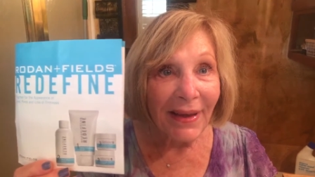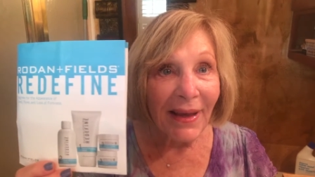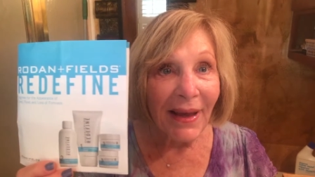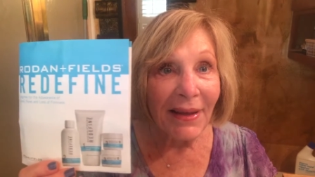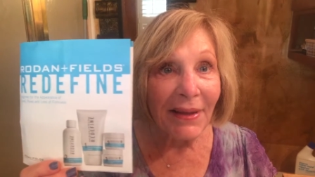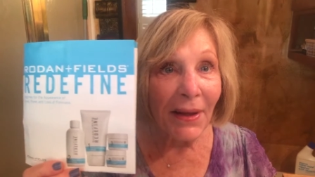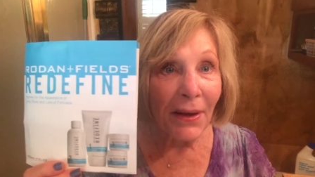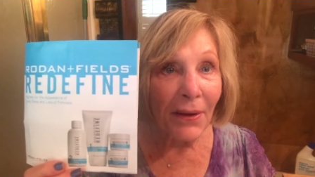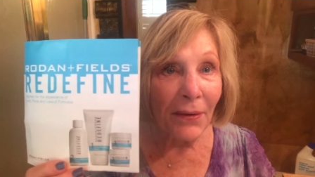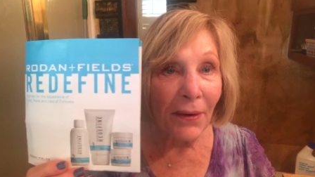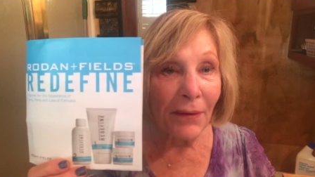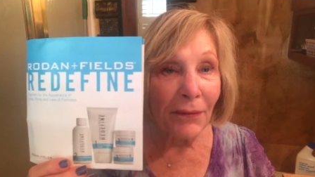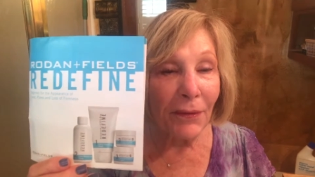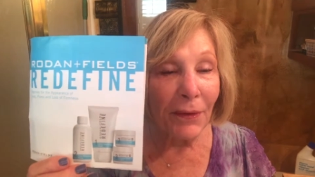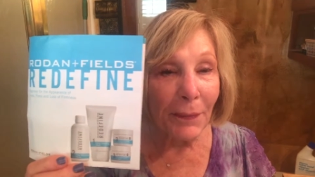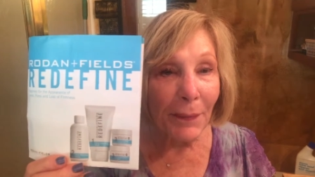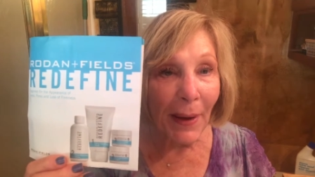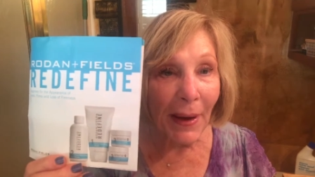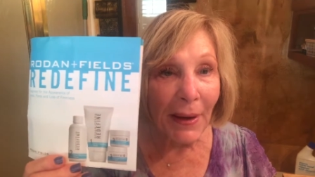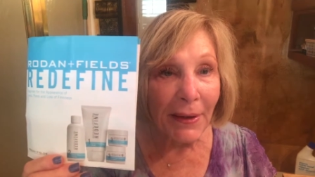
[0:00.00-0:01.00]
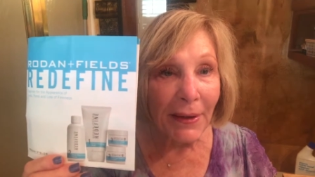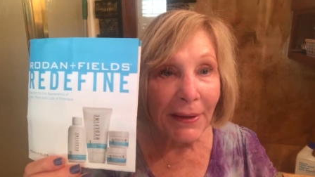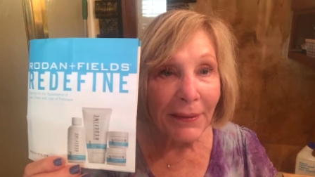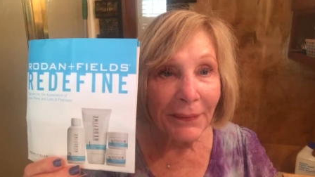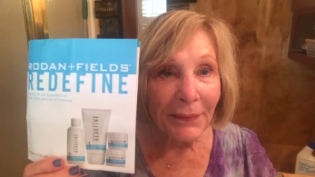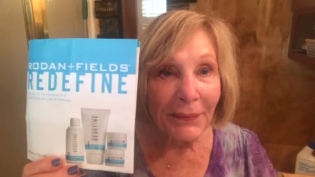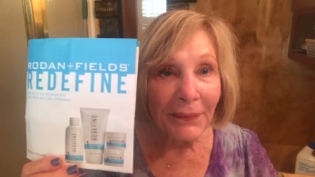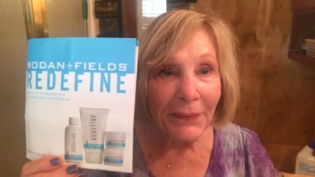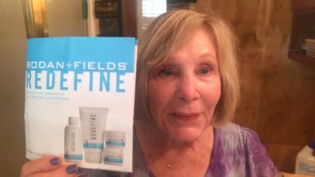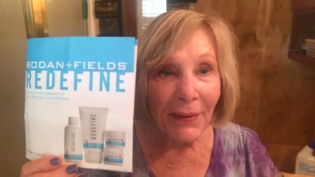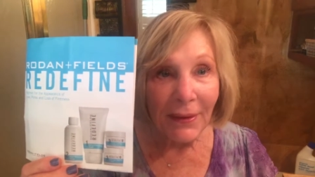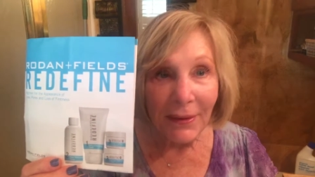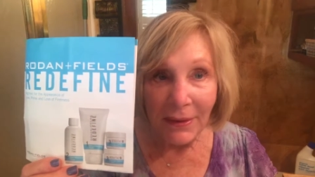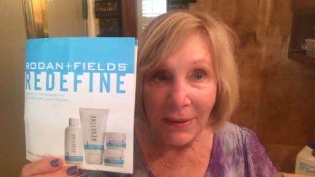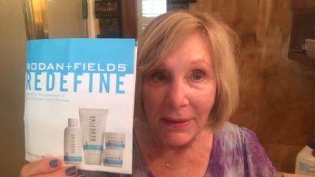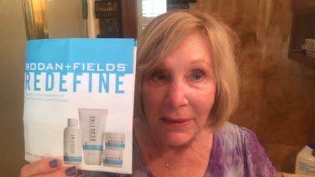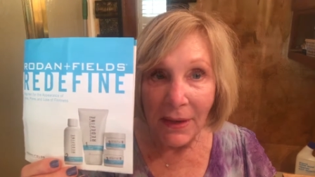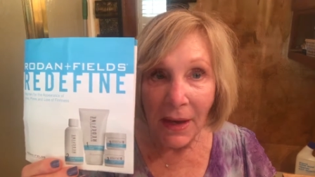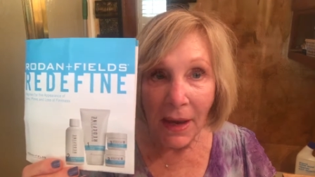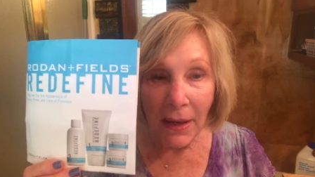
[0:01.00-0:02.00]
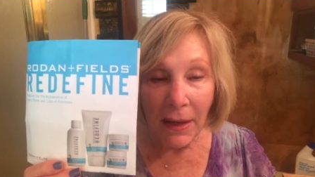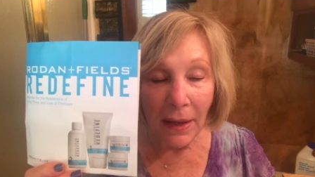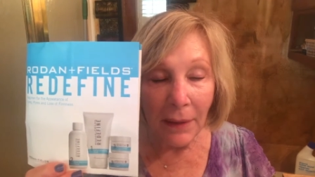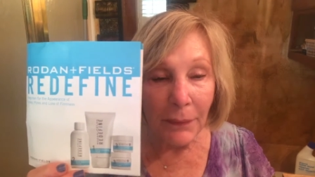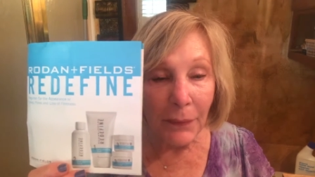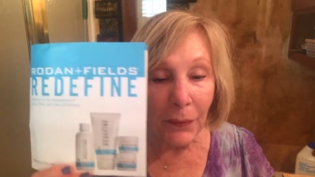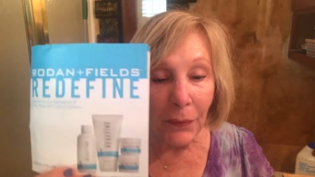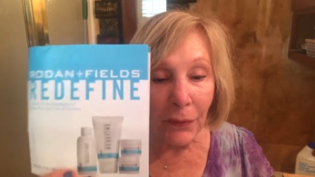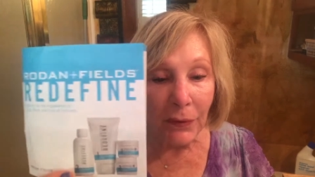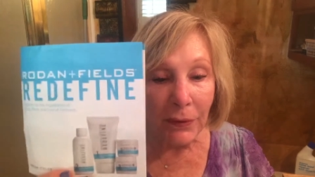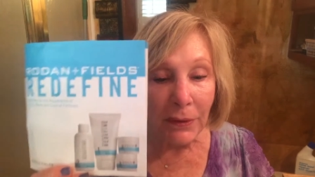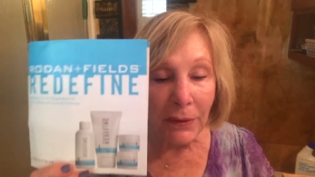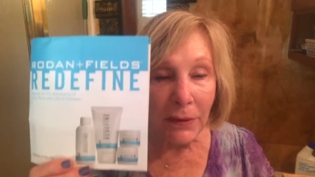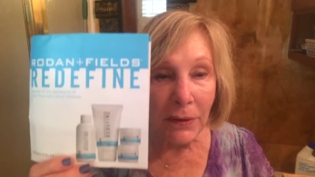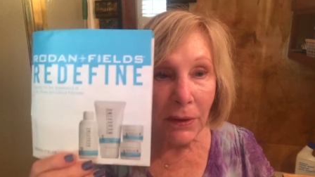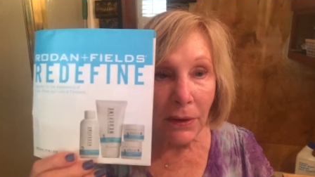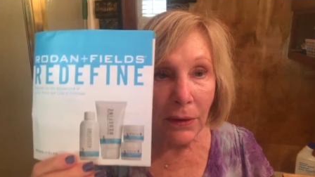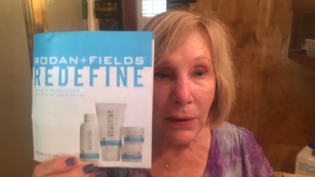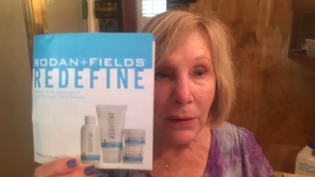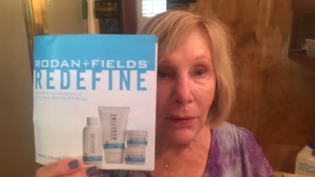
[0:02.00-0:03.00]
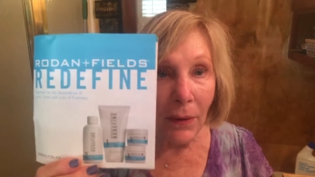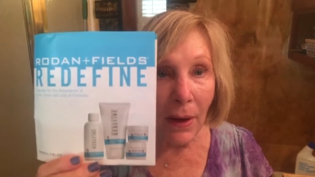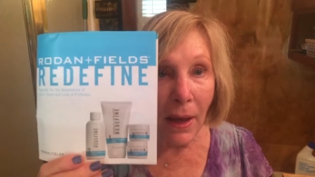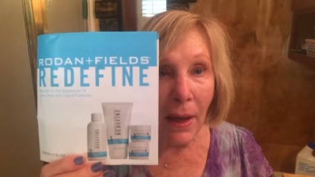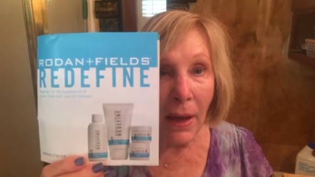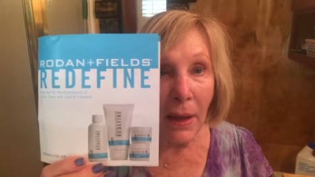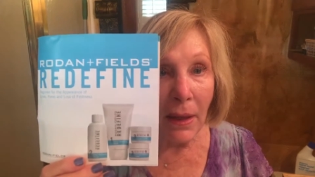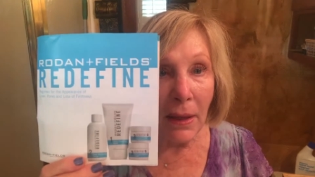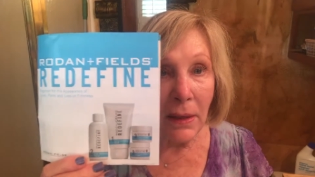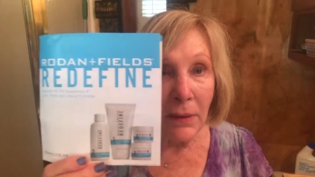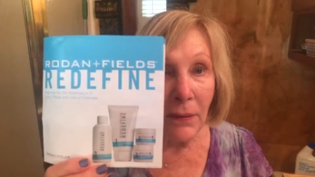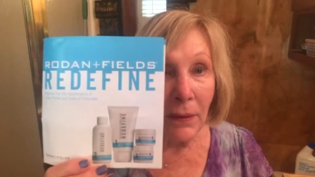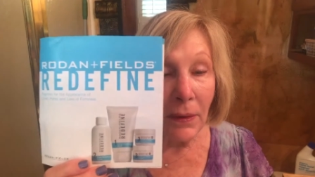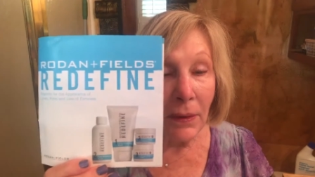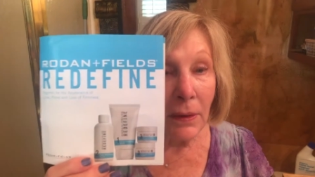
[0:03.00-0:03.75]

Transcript: Hello everybody. Today I'm going to do a